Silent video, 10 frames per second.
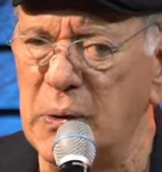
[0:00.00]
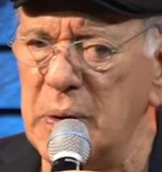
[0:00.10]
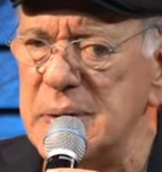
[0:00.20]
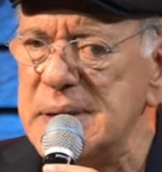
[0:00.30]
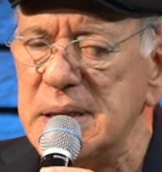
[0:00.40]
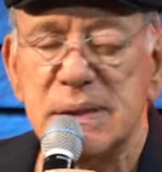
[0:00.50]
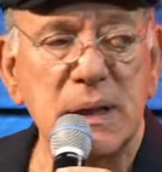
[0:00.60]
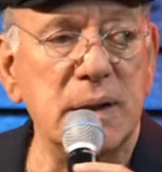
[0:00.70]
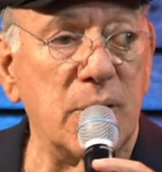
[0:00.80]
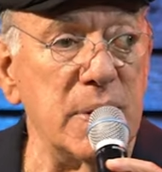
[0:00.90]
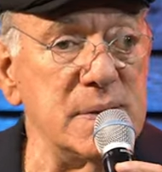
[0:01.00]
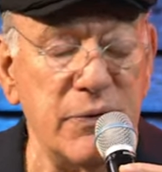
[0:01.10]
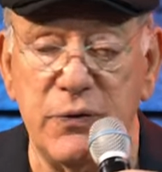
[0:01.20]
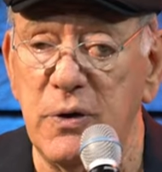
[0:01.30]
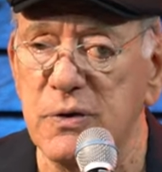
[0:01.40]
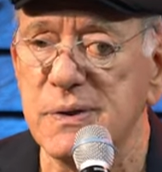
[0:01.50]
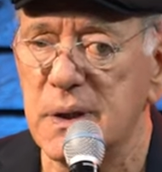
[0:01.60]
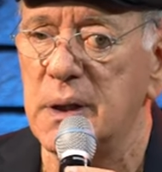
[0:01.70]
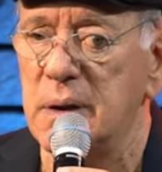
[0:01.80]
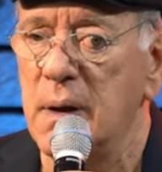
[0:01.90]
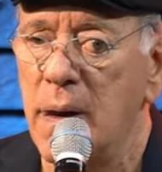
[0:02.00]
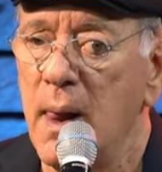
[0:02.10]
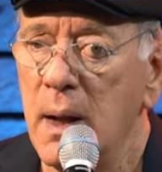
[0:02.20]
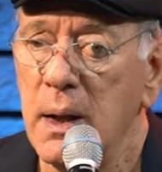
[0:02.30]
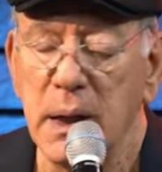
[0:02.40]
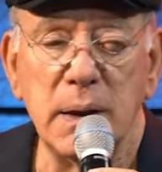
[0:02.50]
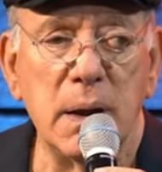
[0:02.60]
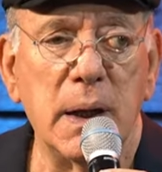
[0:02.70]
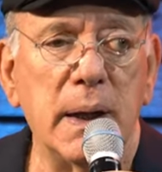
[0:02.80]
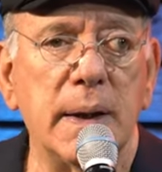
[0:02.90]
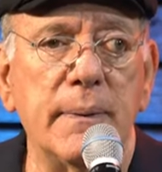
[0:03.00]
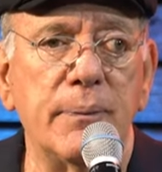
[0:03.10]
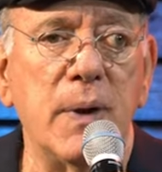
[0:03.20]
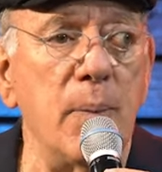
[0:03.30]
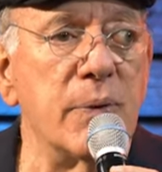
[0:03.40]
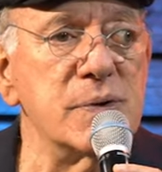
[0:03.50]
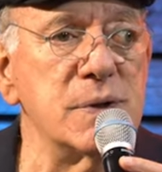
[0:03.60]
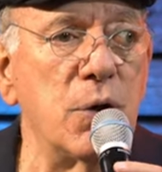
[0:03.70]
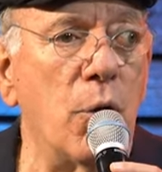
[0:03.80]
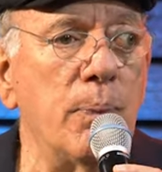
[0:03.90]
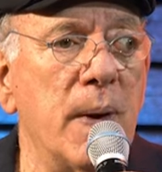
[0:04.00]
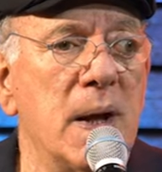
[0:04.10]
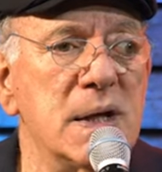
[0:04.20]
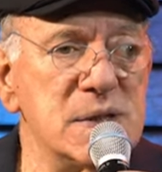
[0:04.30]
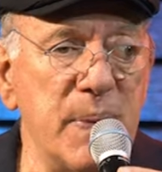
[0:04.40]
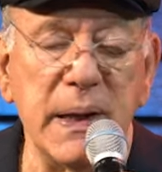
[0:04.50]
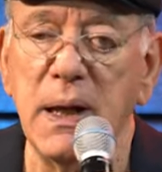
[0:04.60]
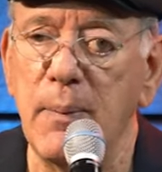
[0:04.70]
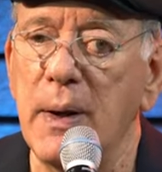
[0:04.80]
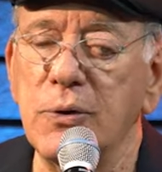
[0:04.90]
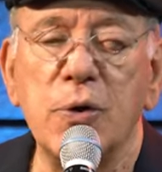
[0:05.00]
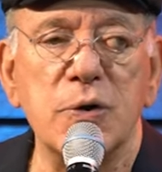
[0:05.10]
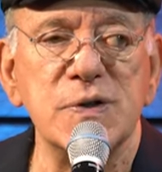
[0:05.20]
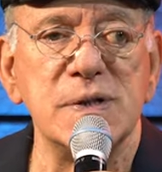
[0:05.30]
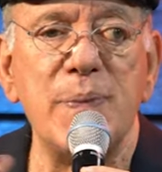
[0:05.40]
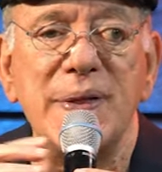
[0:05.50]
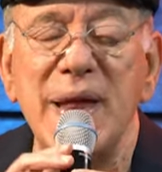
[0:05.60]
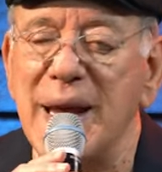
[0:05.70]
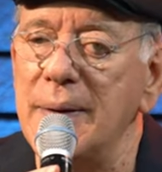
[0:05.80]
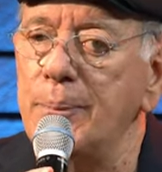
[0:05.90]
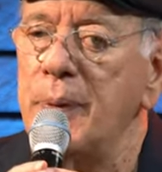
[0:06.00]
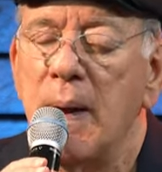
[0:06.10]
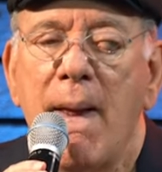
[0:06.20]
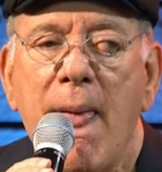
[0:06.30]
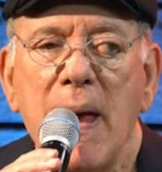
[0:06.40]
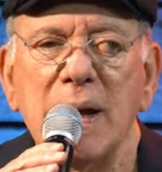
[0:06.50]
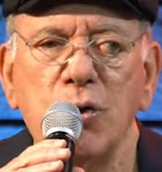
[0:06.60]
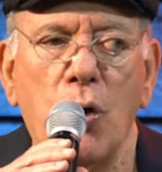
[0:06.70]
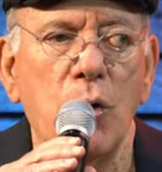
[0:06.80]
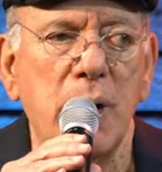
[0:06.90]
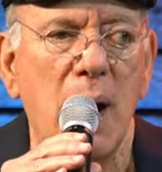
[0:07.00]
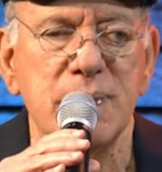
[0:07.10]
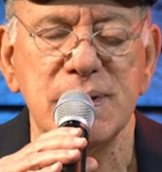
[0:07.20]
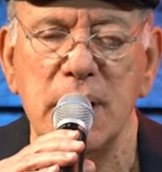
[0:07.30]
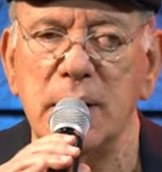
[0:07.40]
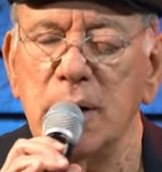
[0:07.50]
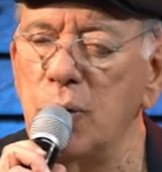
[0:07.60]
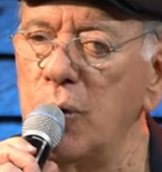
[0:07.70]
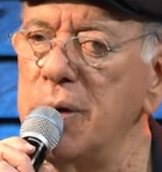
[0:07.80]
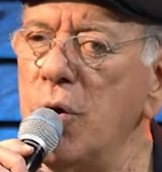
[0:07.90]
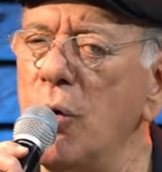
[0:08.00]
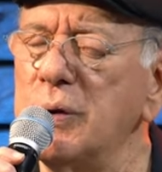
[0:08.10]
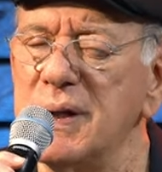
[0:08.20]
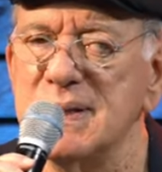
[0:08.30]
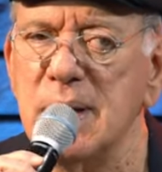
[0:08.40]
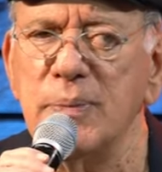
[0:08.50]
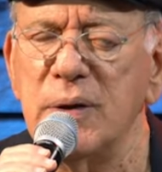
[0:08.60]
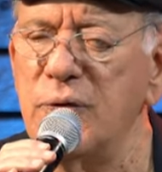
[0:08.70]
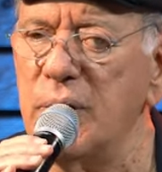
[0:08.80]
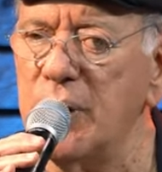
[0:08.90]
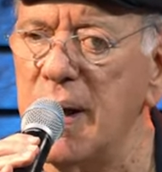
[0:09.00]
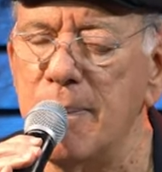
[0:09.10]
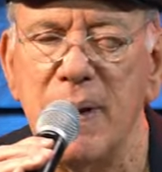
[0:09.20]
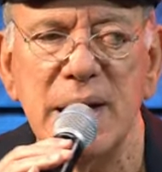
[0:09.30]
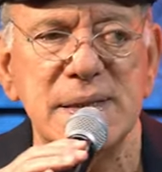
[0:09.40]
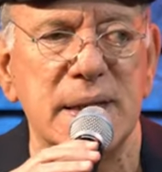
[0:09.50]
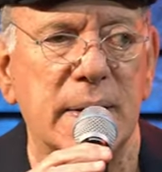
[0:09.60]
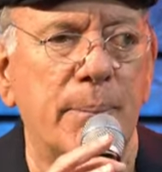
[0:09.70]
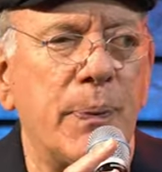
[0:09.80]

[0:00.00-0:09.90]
curses? And there is a verse in Numbers, you know, speaking about curses. But then it all comes and we notice something very amazing.